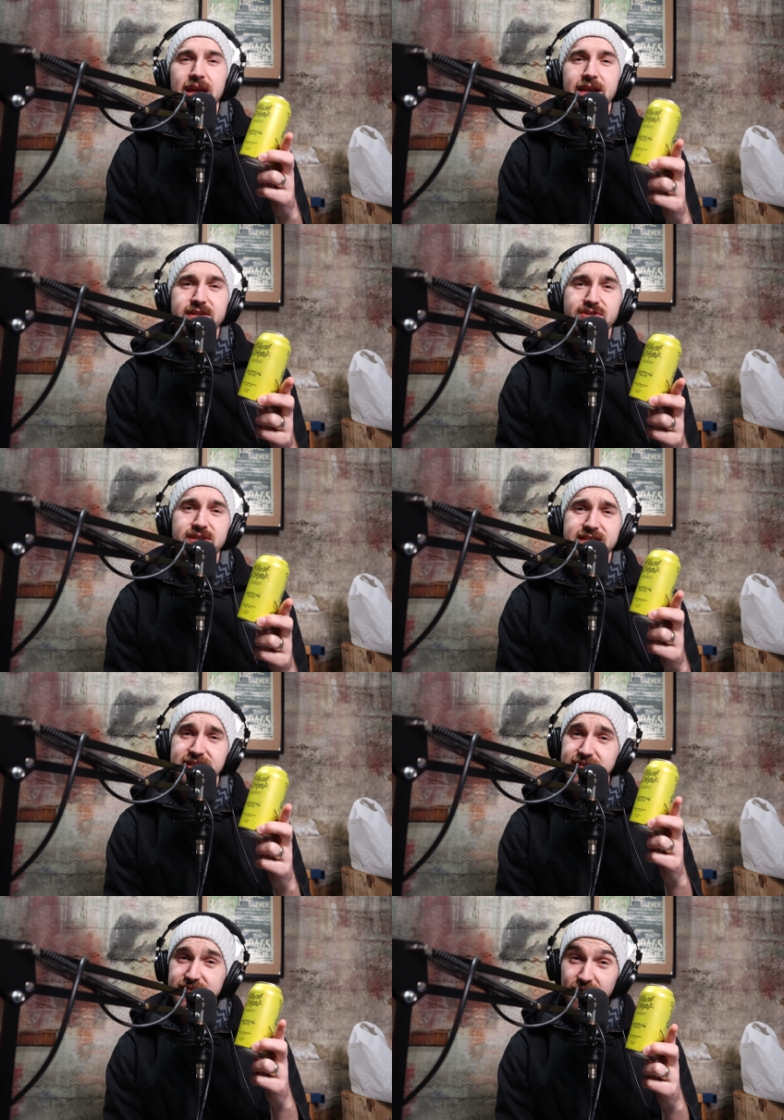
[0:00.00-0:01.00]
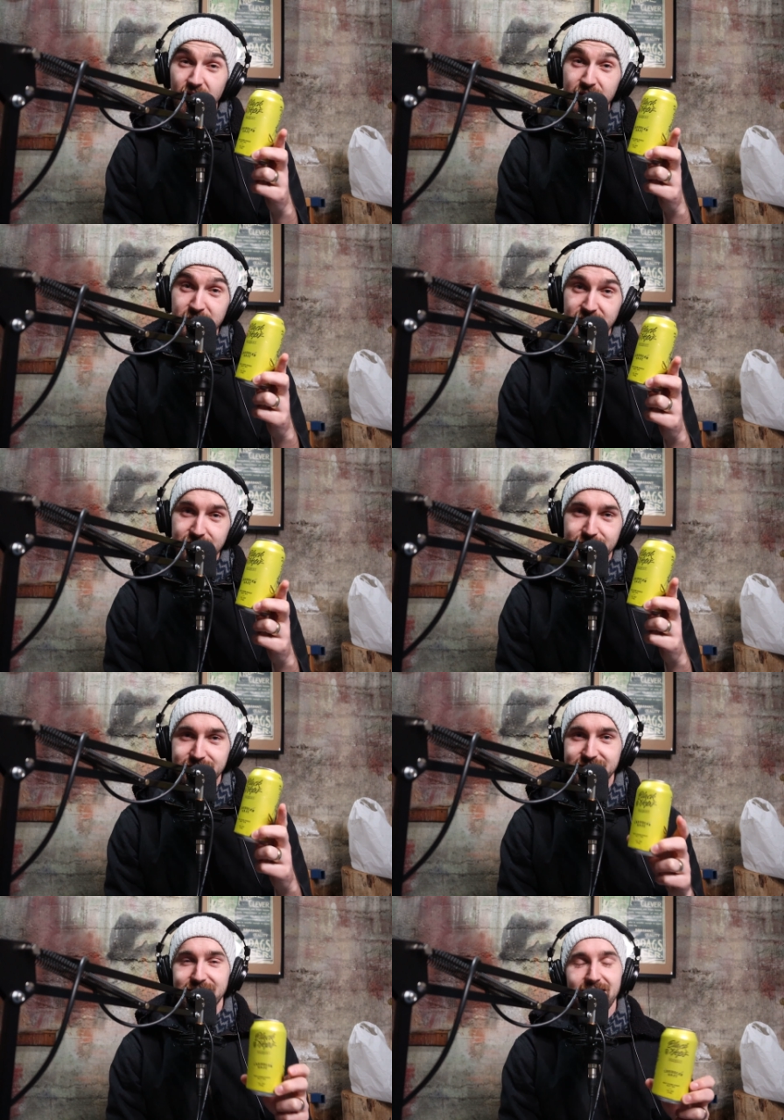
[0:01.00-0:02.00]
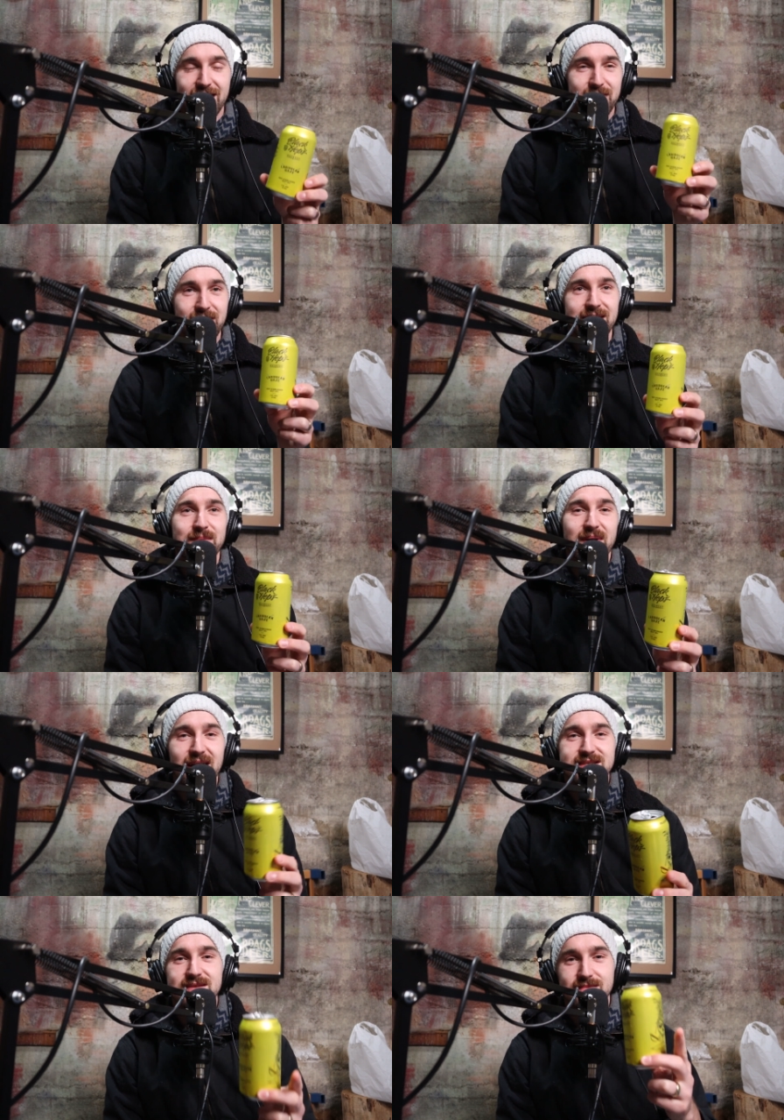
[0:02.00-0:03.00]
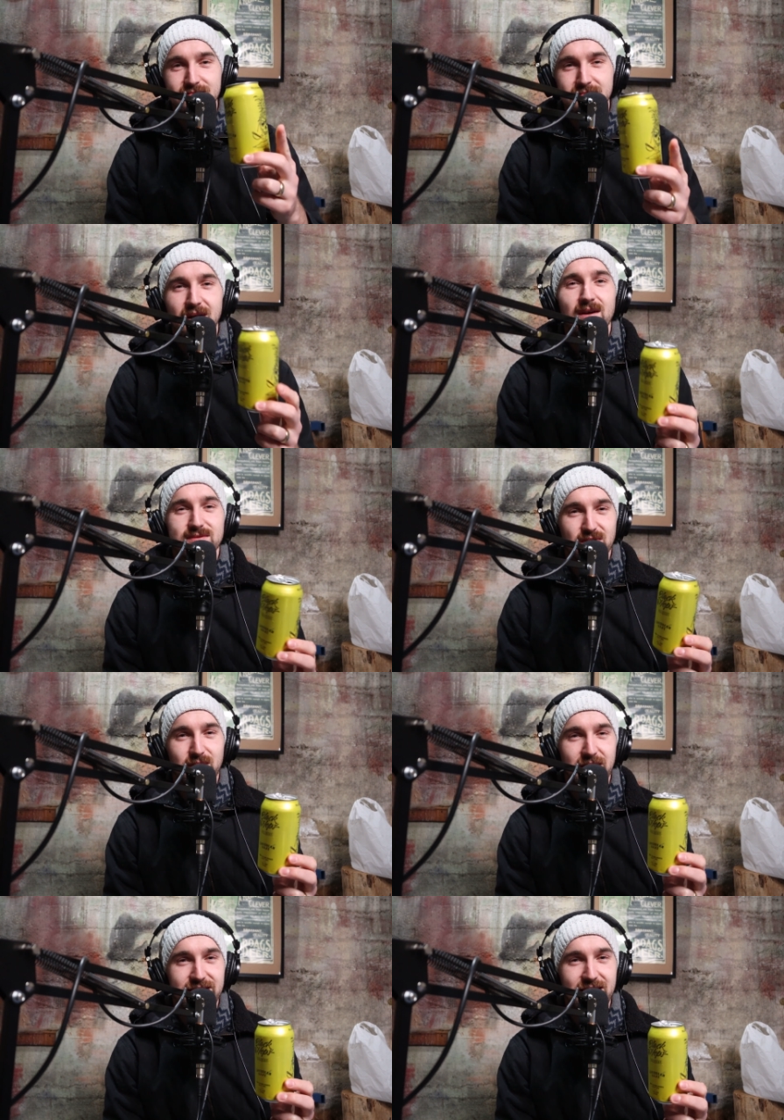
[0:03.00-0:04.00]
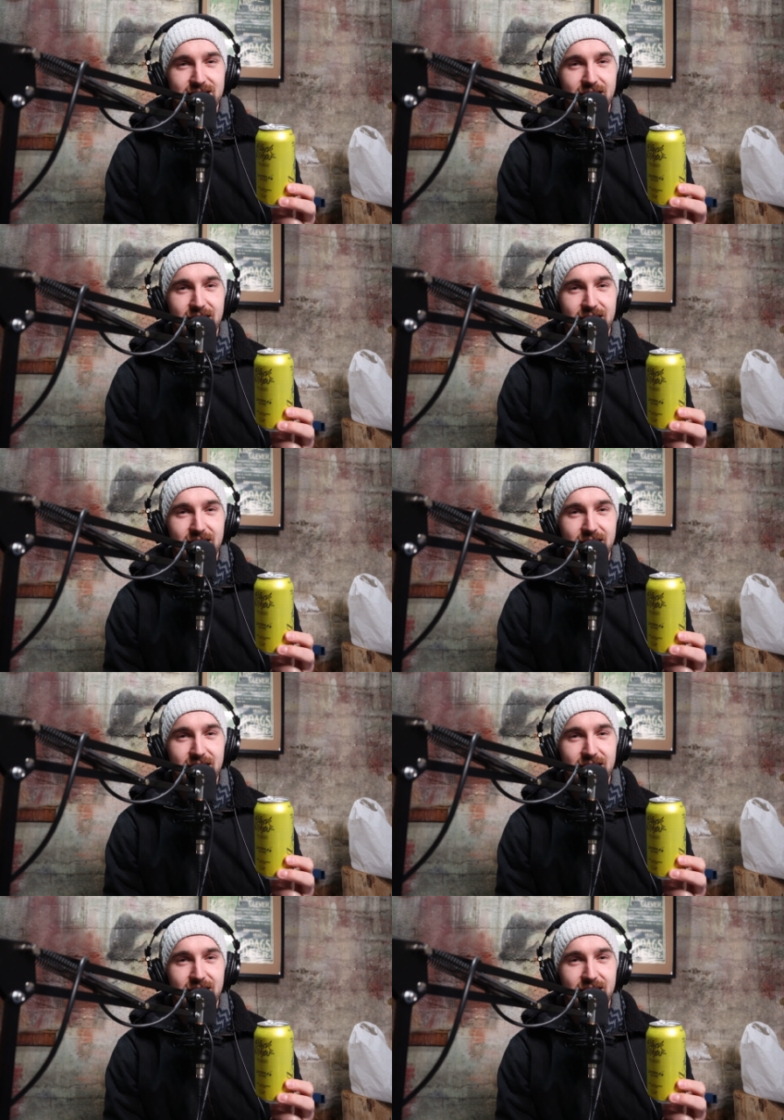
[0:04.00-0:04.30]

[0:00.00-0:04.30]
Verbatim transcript: Interesting timing, um, but I'll talk about that